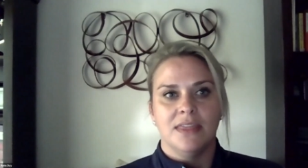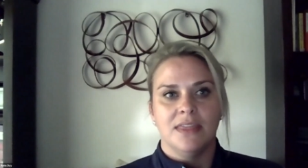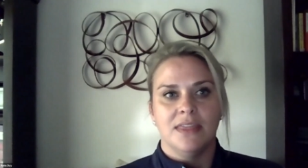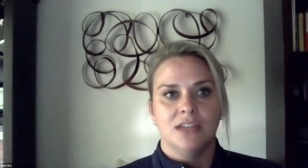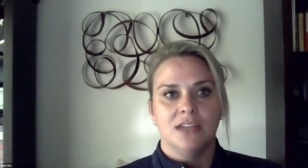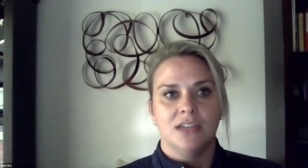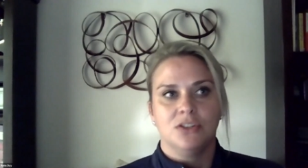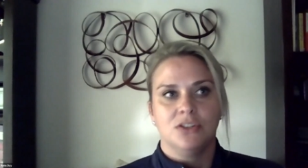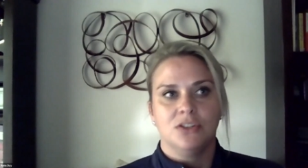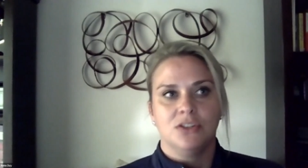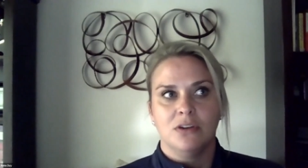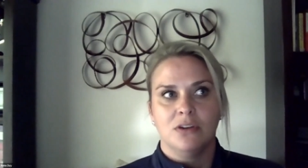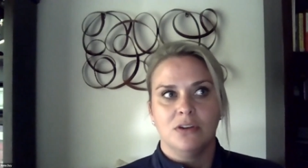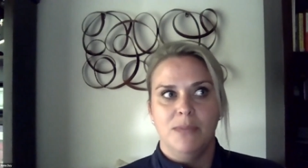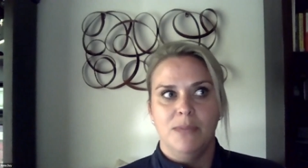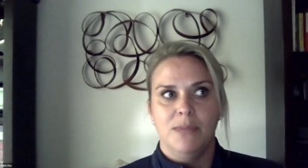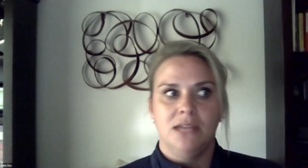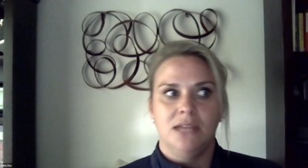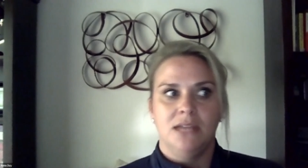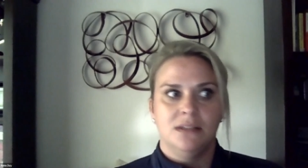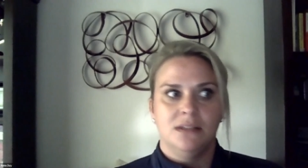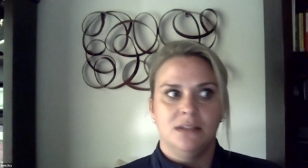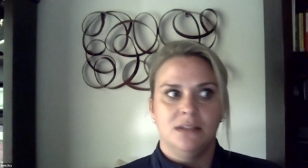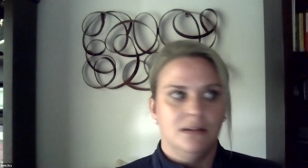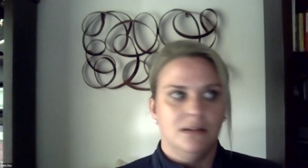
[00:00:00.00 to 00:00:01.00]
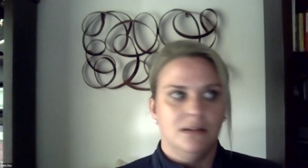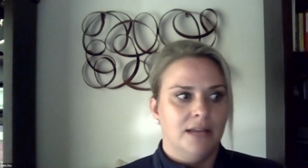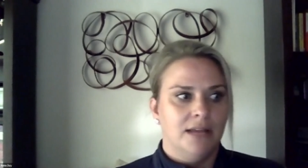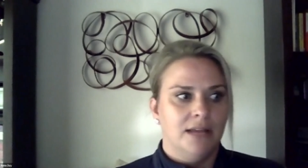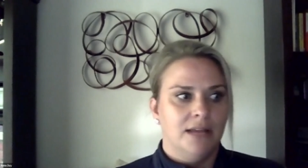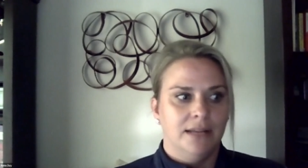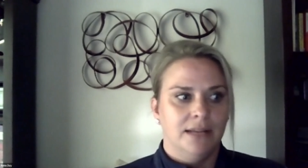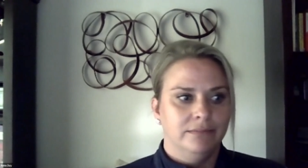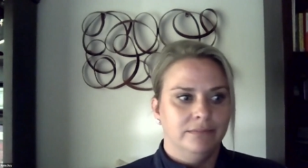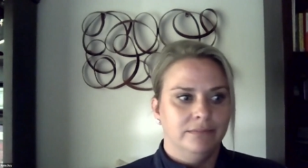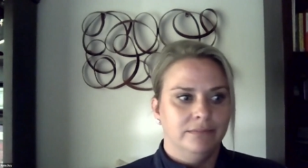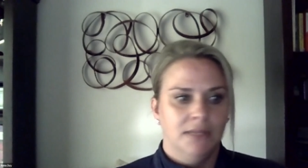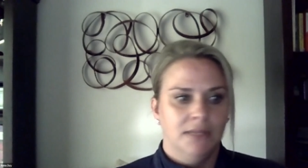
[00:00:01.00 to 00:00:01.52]
That took me until
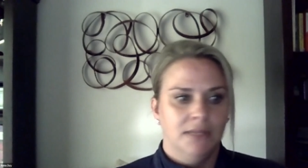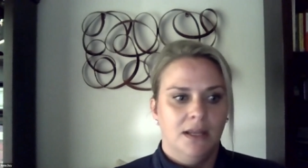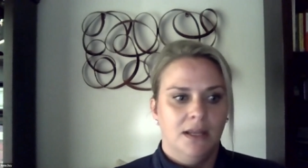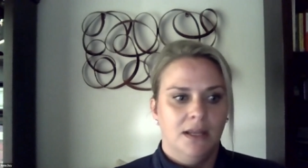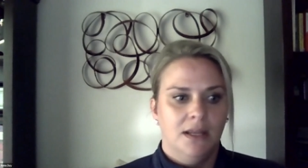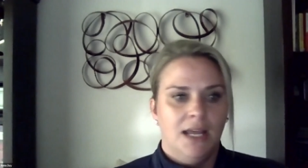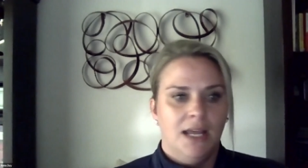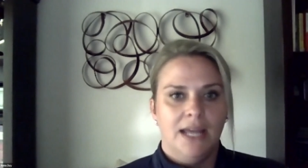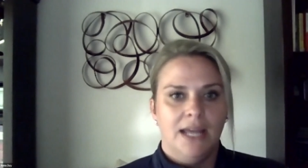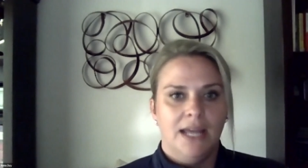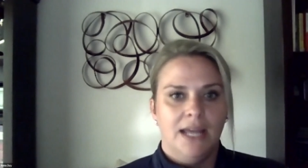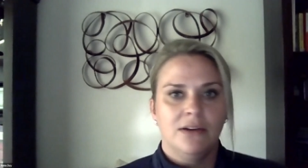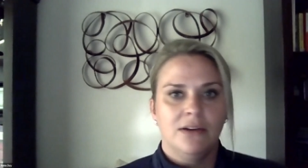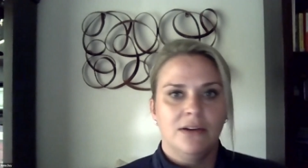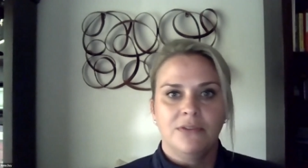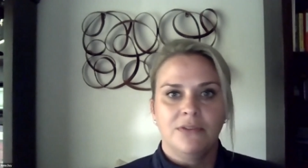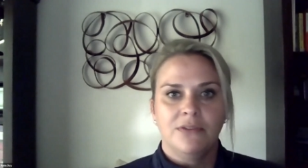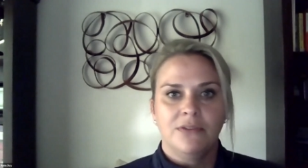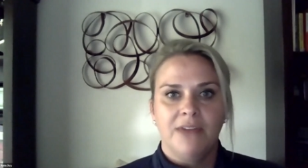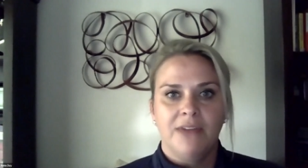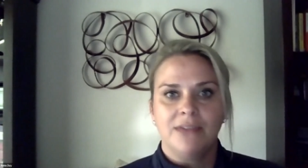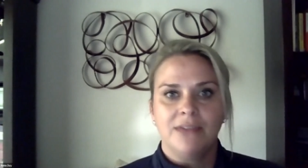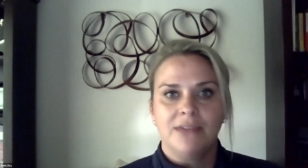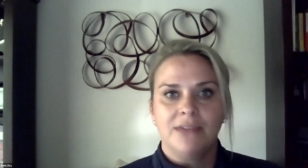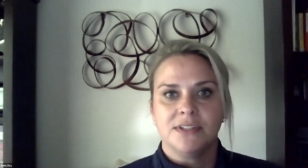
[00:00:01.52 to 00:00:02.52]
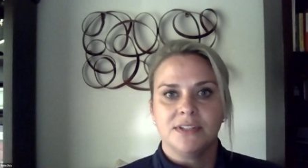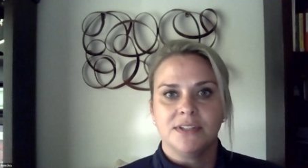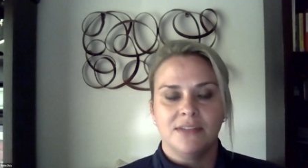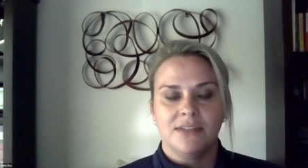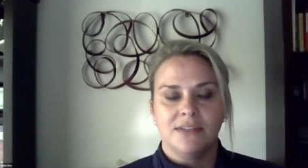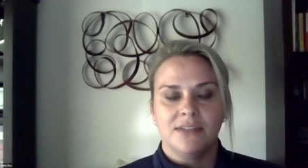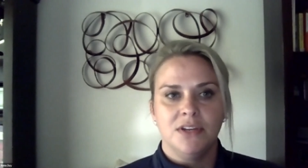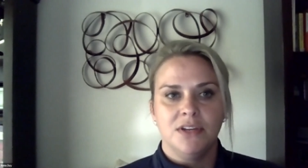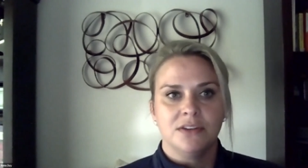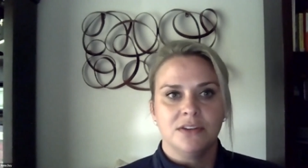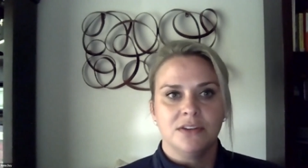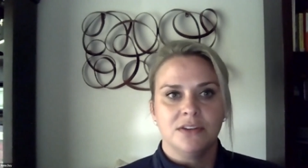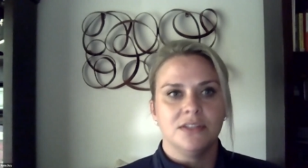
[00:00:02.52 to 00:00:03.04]
5 or
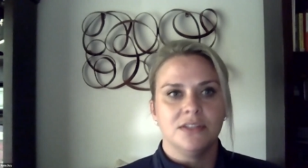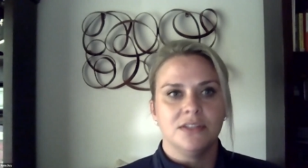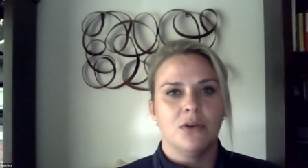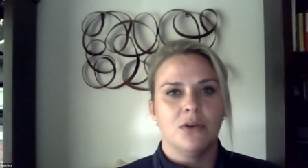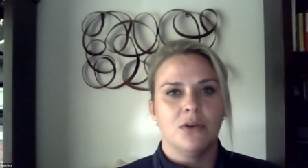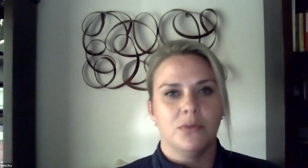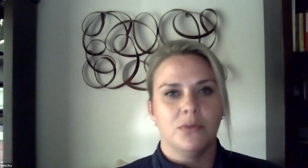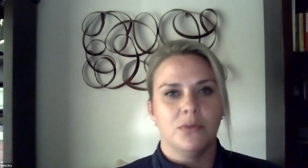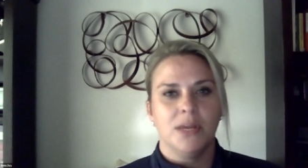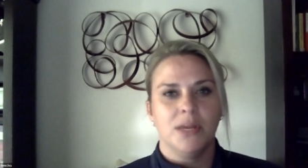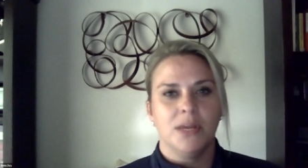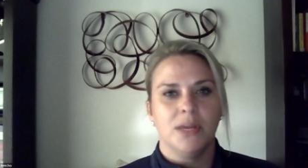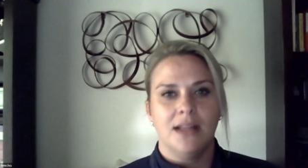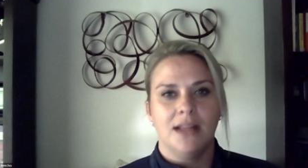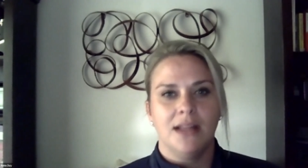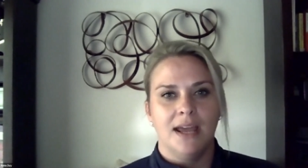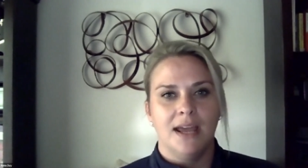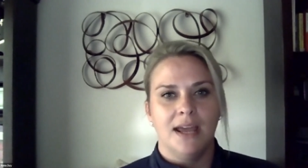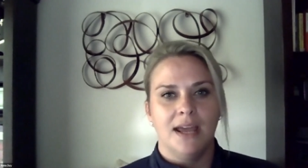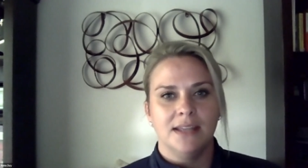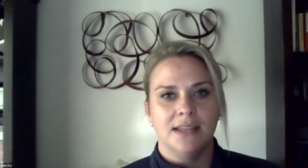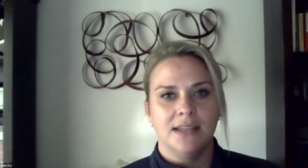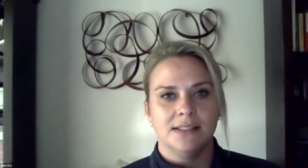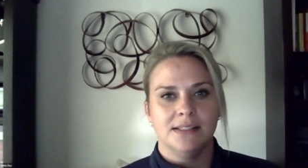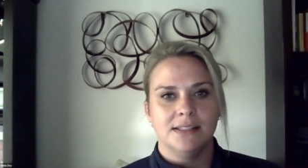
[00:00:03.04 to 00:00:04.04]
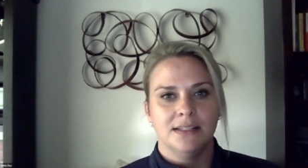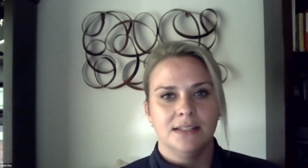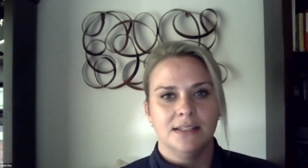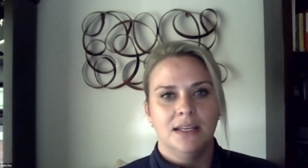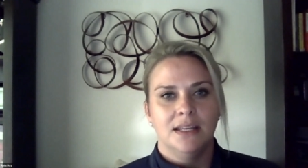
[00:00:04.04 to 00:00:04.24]
7 years ago to realize.